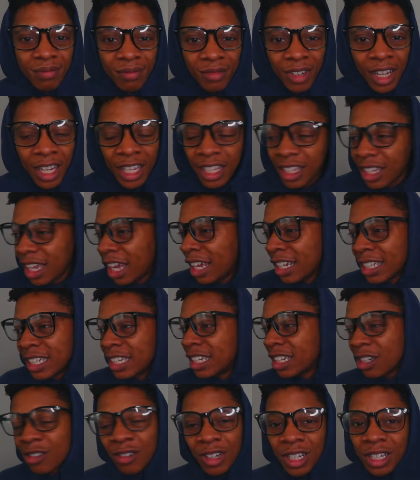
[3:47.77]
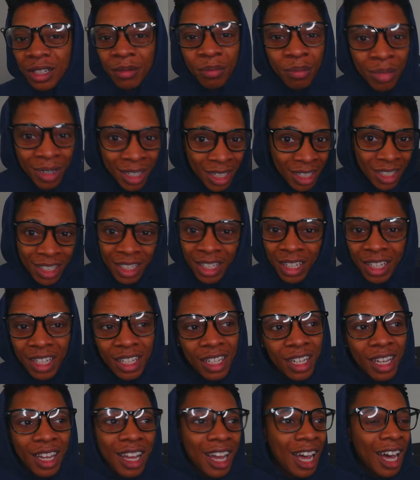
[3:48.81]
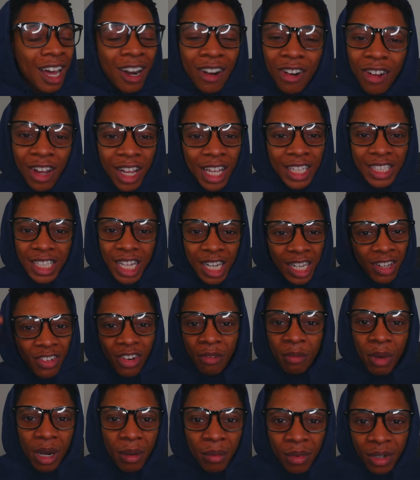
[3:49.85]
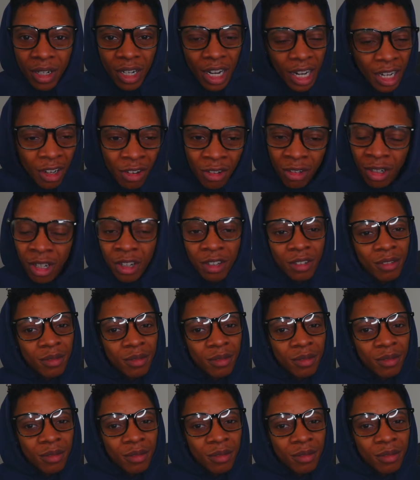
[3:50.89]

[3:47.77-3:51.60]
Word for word: Like I didn't quit, but I don't know, I guess I didn't remember, I don't know.